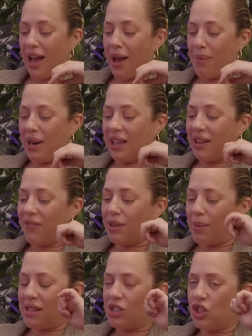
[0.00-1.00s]
And I love the
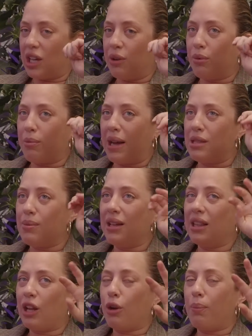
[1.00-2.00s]
messaging. It reminds me a
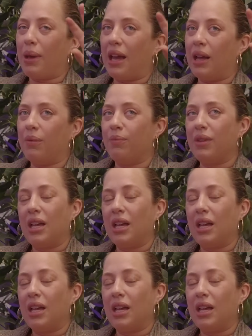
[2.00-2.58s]
little bit